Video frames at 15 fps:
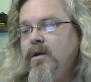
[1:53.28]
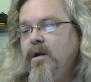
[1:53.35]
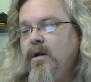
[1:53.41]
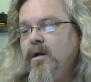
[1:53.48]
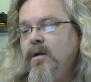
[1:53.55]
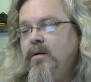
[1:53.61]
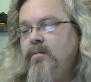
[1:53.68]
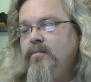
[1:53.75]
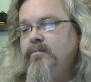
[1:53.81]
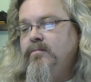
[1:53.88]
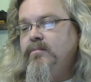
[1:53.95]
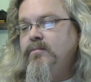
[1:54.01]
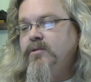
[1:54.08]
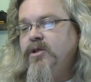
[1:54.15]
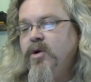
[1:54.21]
Um,
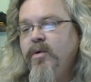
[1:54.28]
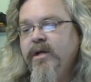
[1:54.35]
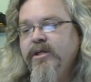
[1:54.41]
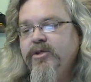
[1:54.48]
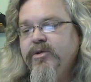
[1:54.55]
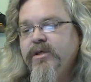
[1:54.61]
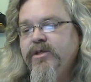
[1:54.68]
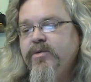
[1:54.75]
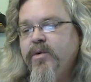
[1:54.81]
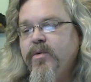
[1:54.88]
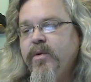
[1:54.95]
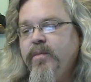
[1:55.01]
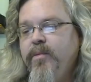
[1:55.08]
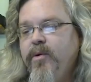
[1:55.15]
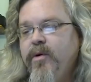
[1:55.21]
no injuries were
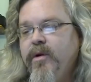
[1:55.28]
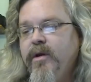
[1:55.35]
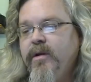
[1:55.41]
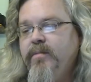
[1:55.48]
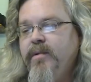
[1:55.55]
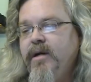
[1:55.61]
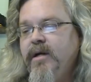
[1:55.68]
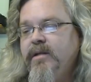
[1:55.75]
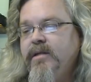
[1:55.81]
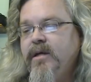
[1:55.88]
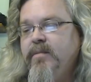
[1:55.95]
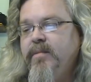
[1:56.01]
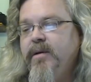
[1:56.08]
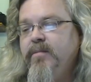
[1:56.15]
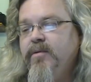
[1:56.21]
reported, but uh,
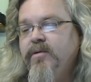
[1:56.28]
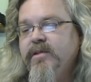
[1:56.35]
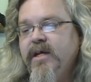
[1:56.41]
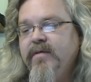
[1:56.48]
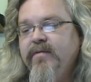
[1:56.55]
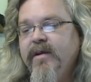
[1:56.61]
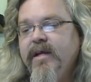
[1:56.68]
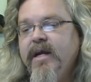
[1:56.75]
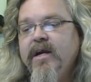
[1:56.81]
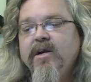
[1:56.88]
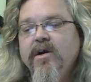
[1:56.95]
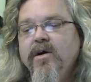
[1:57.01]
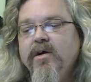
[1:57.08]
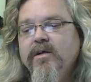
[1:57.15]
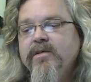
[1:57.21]
people definitely got
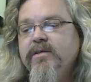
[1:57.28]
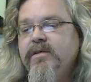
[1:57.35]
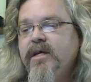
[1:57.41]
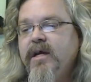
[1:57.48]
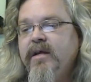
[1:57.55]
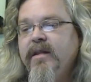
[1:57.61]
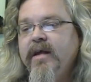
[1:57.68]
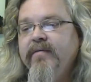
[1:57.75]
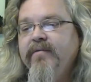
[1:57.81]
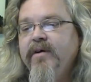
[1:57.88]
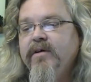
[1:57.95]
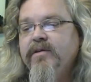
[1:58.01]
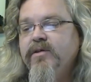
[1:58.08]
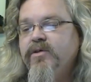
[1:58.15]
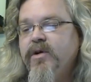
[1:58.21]
calls saying they
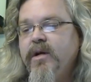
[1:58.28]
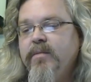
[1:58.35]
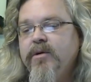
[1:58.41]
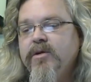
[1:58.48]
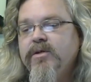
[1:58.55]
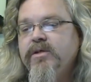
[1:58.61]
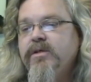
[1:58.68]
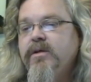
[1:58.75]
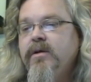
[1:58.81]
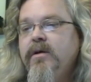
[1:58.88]
felt the tremors.